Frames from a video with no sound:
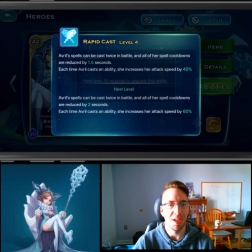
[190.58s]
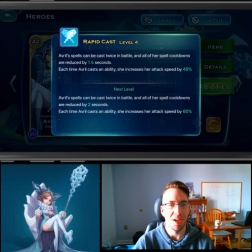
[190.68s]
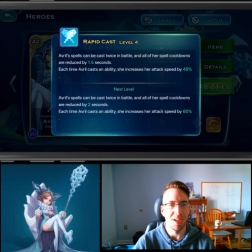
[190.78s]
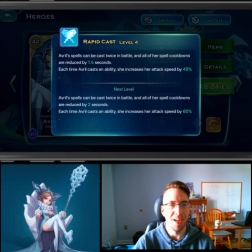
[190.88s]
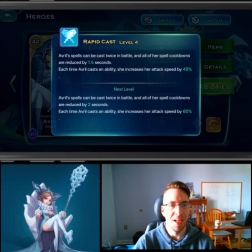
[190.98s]

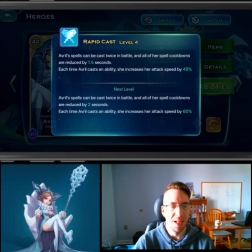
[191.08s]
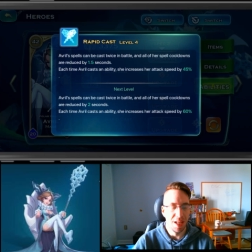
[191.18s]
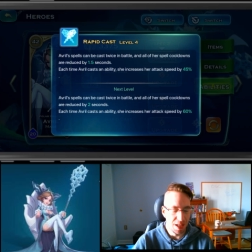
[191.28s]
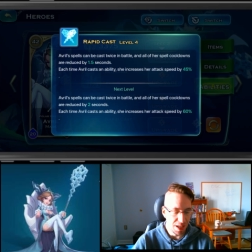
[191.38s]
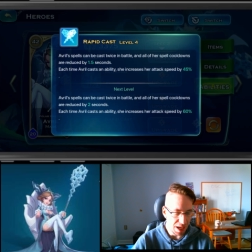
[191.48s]

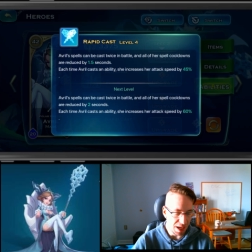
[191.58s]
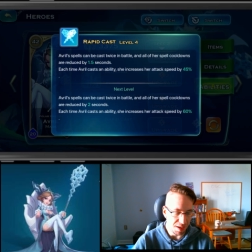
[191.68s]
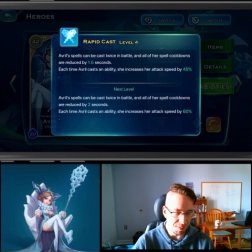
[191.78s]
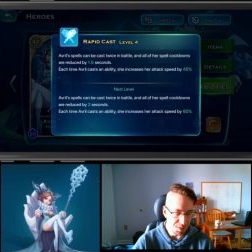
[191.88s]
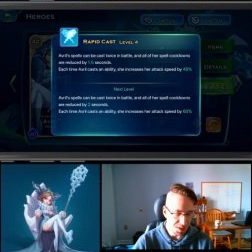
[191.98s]

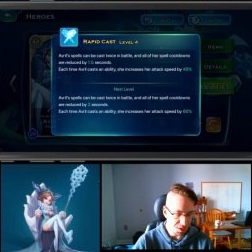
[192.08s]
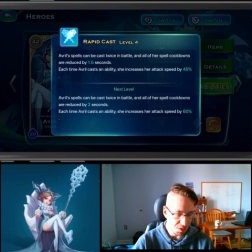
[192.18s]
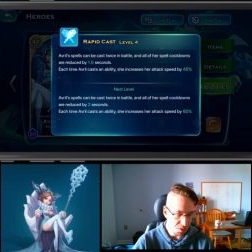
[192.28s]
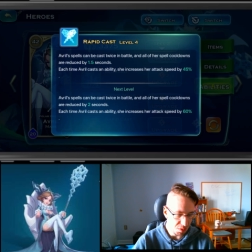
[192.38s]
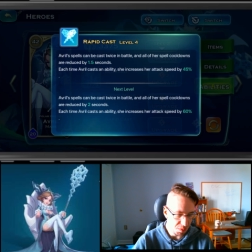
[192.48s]
on.
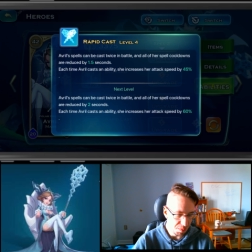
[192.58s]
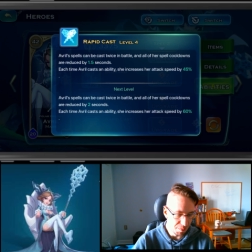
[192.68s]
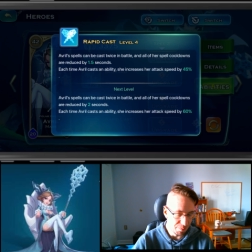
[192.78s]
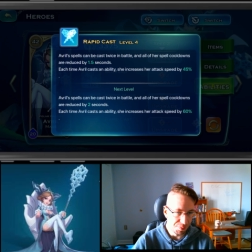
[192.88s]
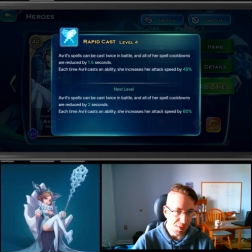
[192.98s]
So
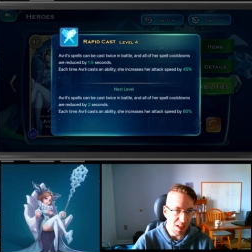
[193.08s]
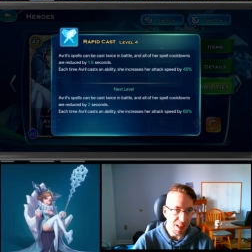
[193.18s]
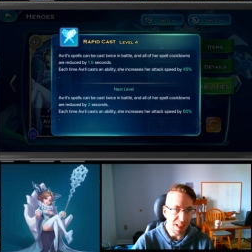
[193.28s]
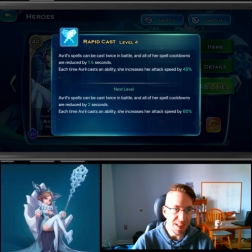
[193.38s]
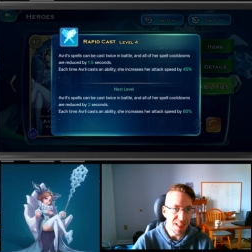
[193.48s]

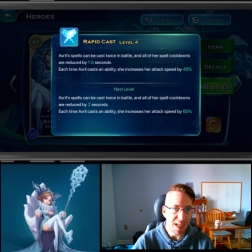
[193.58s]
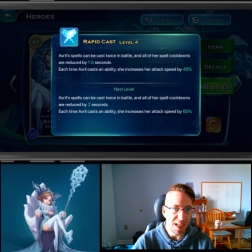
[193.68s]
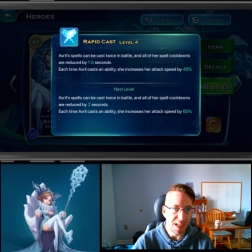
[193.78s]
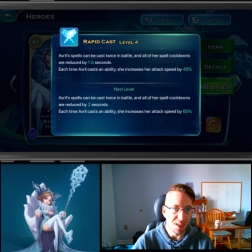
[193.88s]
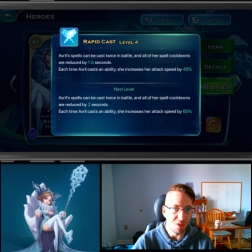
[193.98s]
this
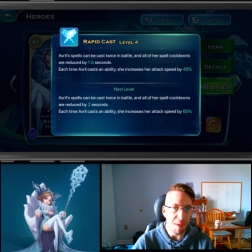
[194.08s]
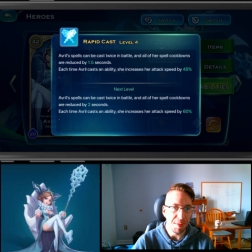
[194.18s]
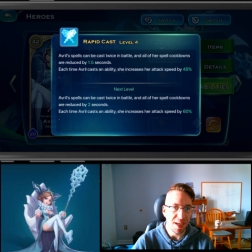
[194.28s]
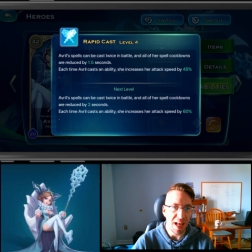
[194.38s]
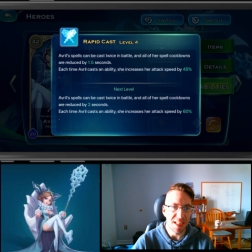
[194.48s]
Rapid
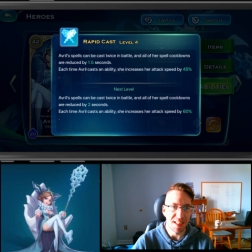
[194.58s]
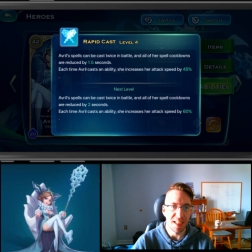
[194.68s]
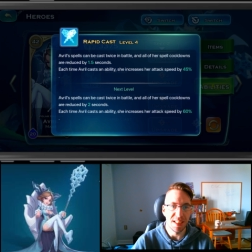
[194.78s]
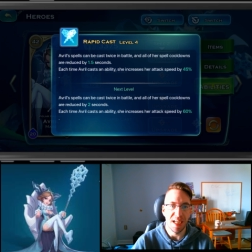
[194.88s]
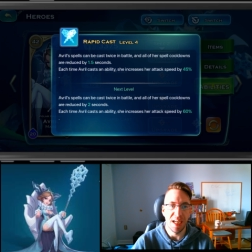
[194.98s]
Cast
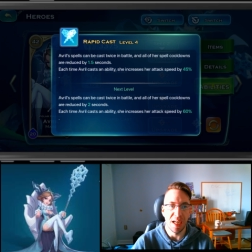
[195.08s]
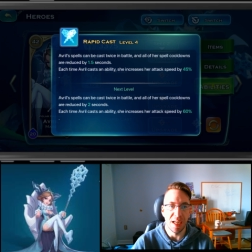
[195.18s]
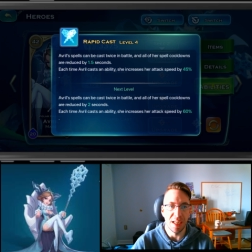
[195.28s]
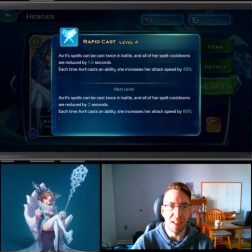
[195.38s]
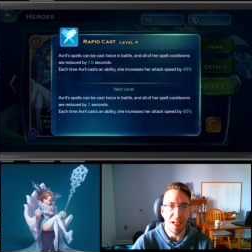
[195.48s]
lets
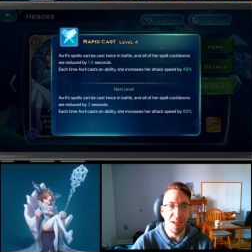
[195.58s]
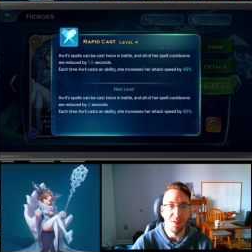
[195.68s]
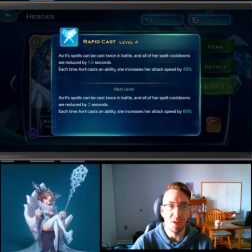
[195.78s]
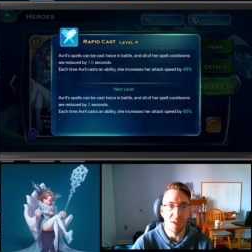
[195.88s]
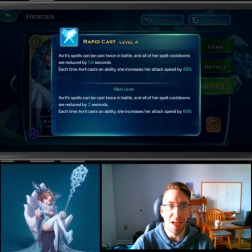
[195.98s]

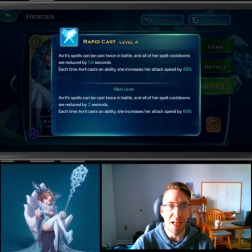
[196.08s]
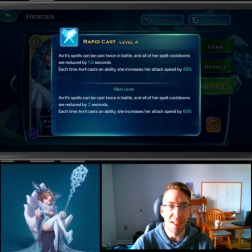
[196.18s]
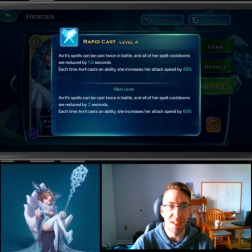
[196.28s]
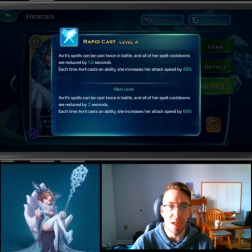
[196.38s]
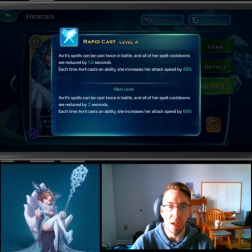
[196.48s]
Avril
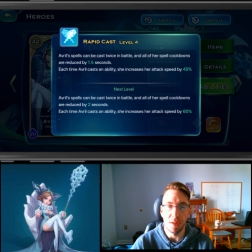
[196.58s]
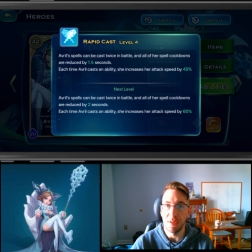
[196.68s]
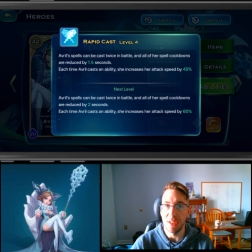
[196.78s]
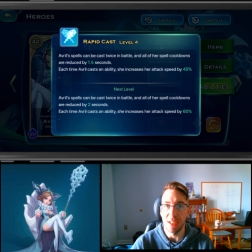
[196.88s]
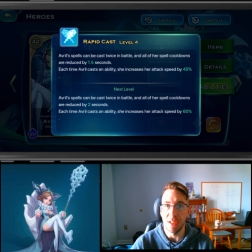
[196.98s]
cast all of her
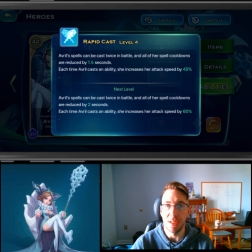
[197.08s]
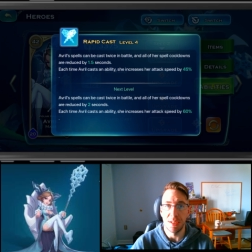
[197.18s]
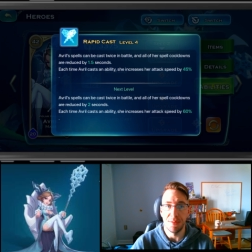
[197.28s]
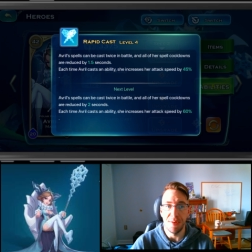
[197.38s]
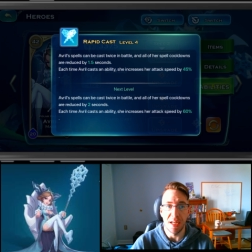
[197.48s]

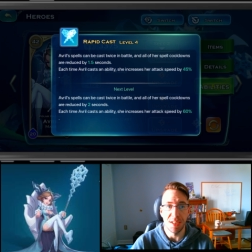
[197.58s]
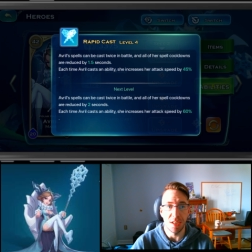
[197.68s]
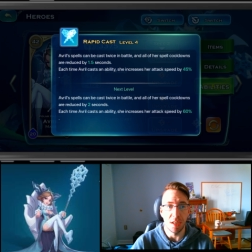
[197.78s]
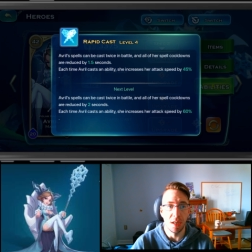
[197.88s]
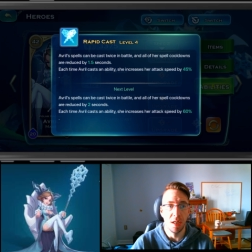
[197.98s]
skills
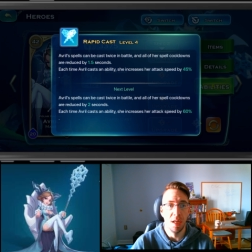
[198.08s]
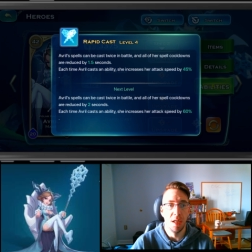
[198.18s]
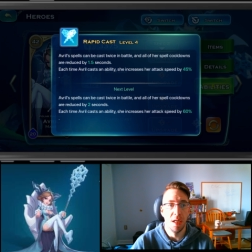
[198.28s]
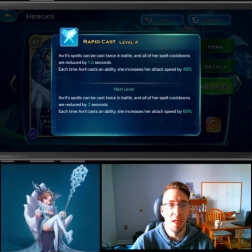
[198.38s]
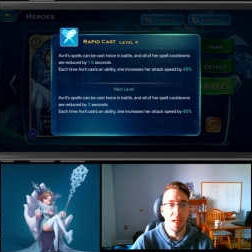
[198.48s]
faster.
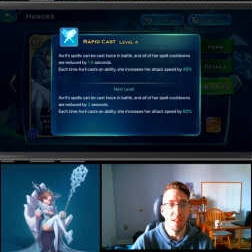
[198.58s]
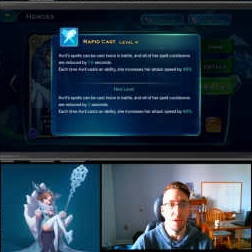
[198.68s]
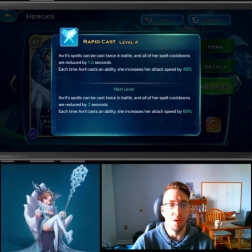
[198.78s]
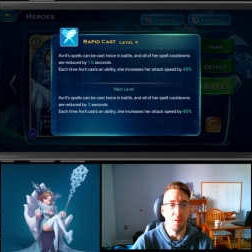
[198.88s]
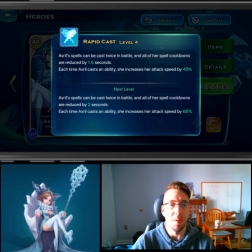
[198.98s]

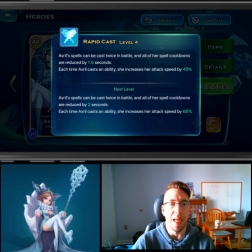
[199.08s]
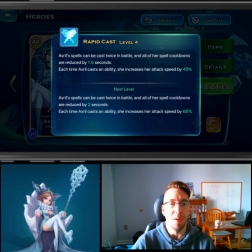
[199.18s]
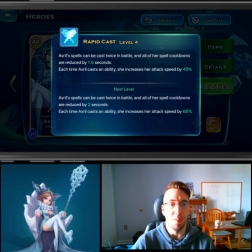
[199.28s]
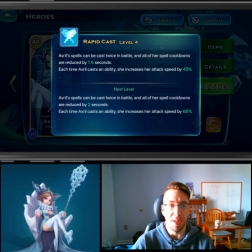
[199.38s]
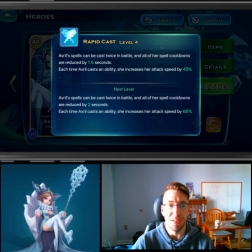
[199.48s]
So when it's